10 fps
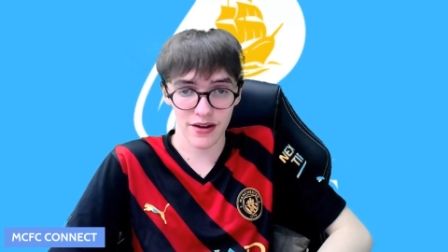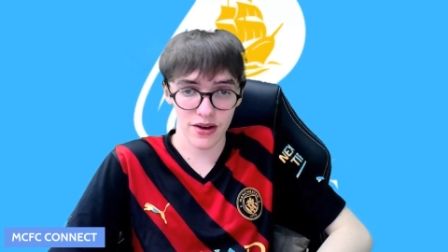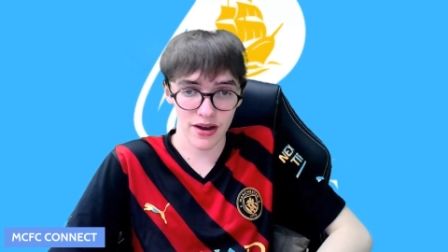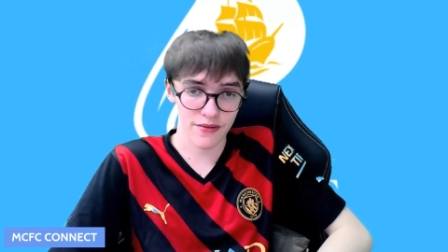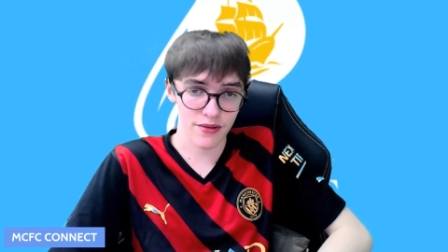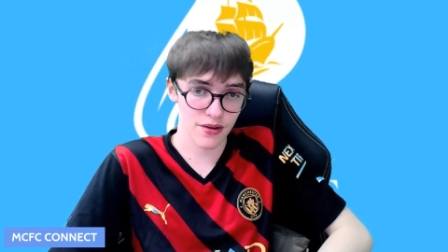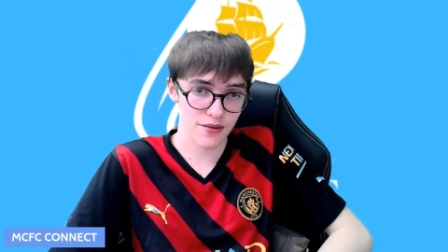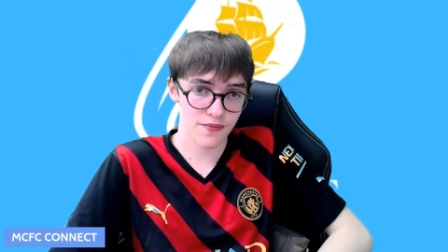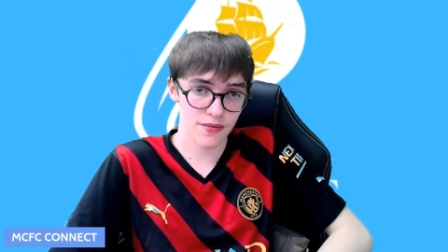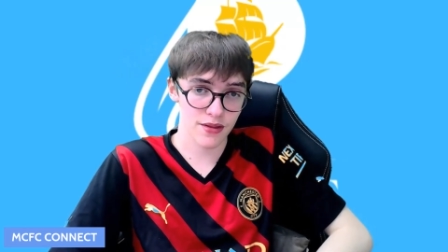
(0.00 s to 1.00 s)
Not after
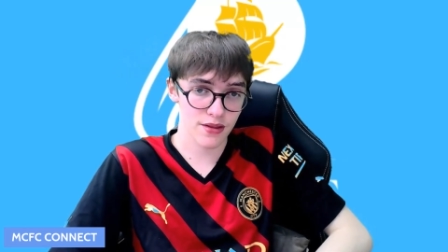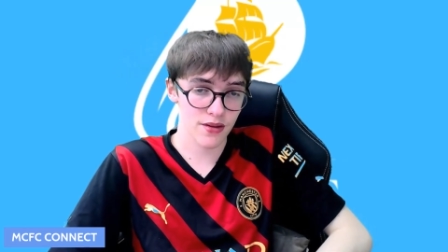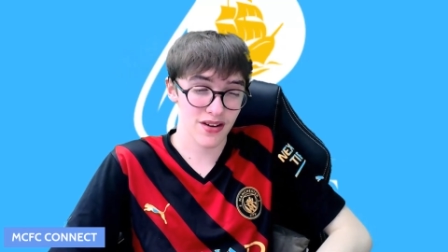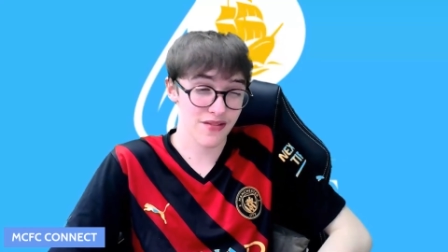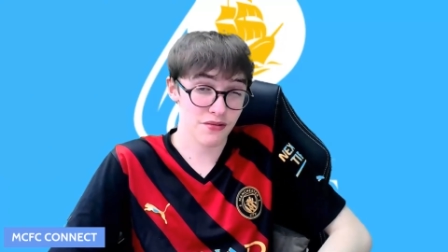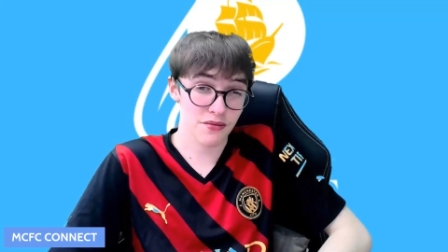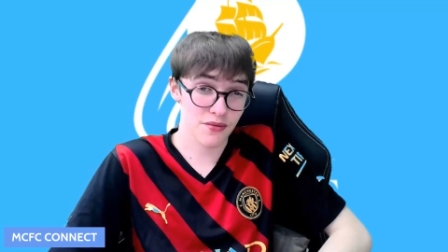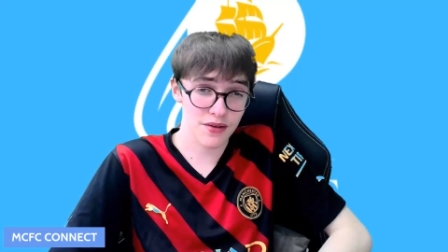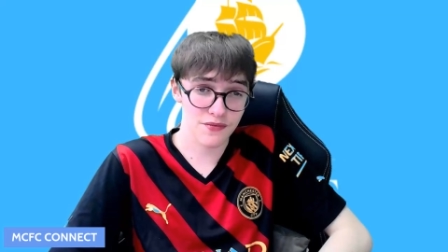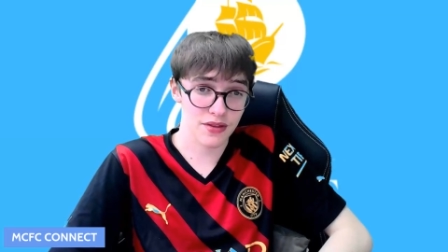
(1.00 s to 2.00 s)
not after
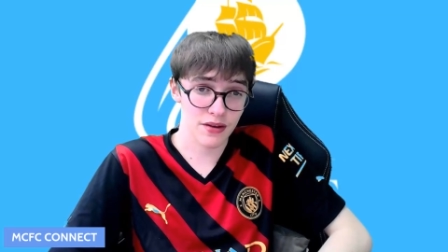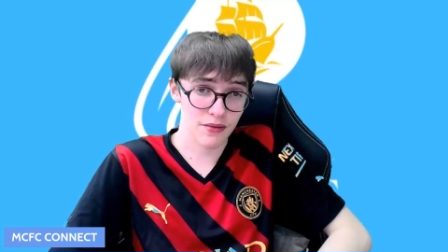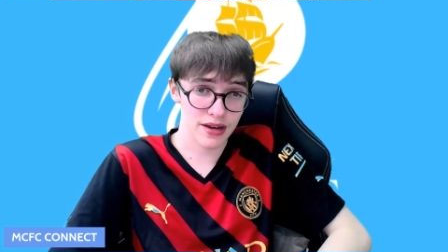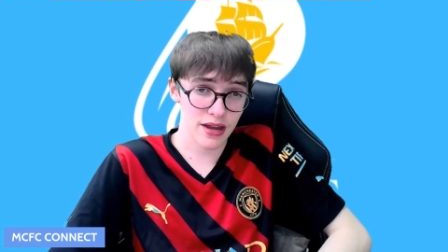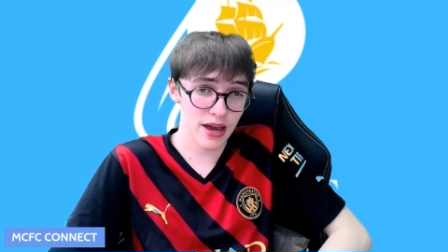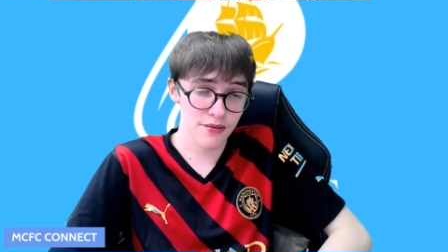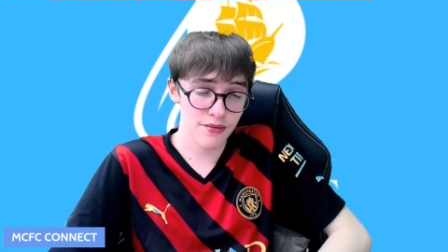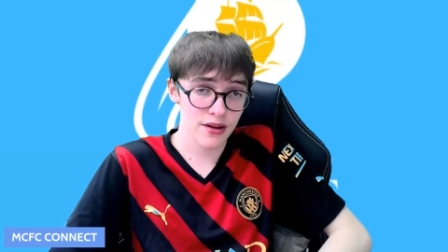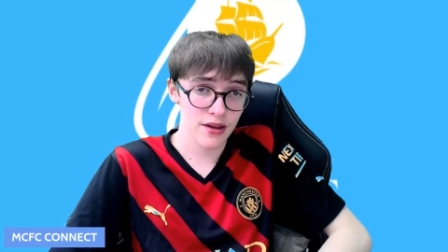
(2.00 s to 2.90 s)
everything that went down.